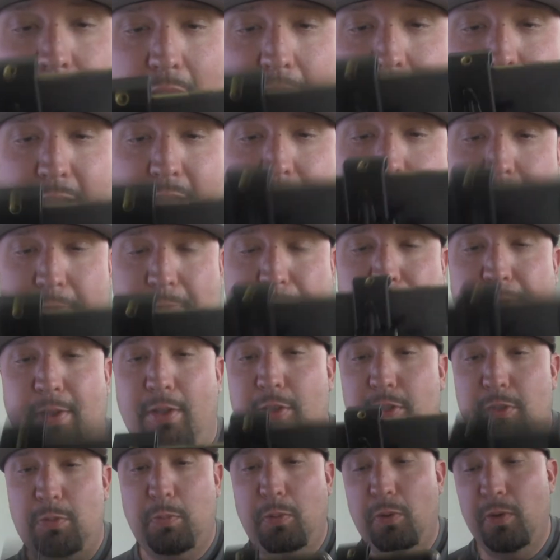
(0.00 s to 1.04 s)
it
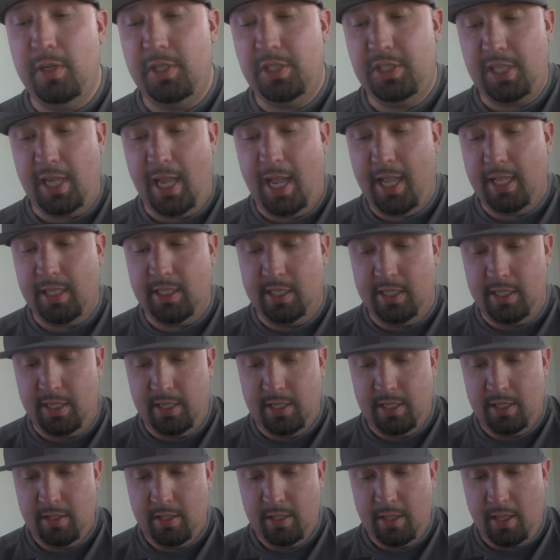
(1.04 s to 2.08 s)
feels pretty
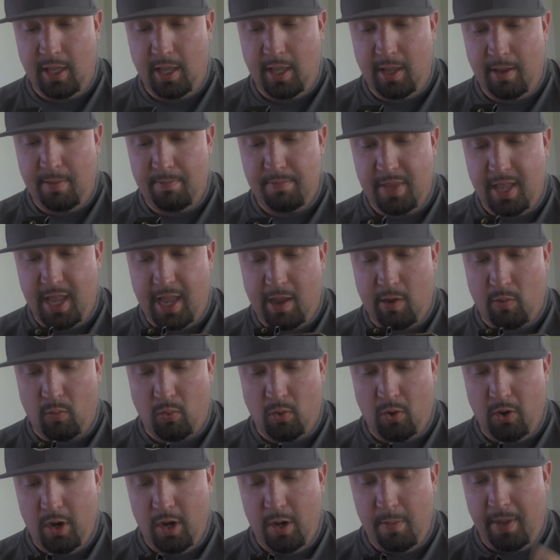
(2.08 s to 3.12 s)
solid. I'm not
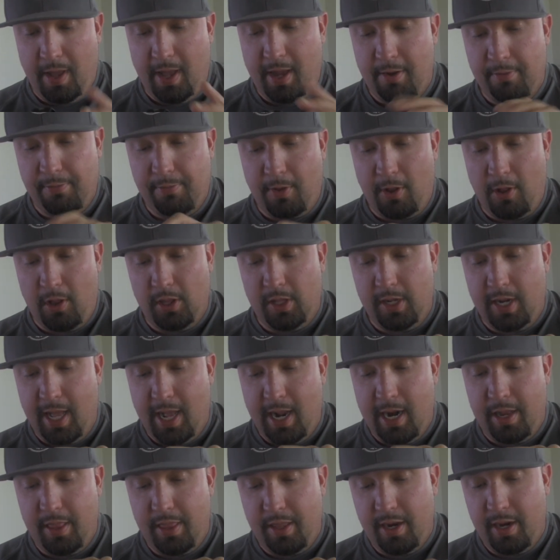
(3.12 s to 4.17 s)
worried about it falling
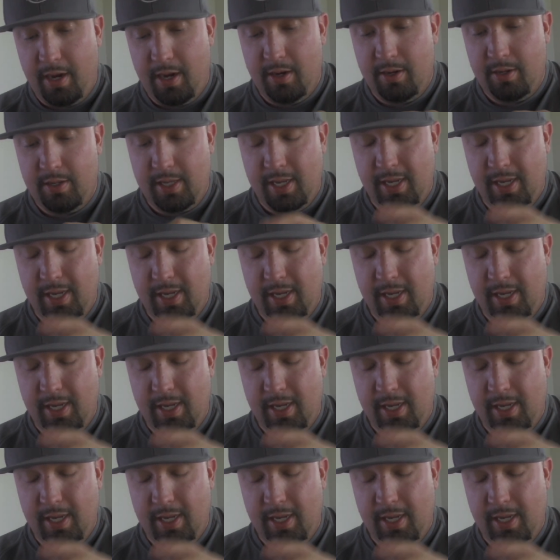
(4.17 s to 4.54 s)
out of there.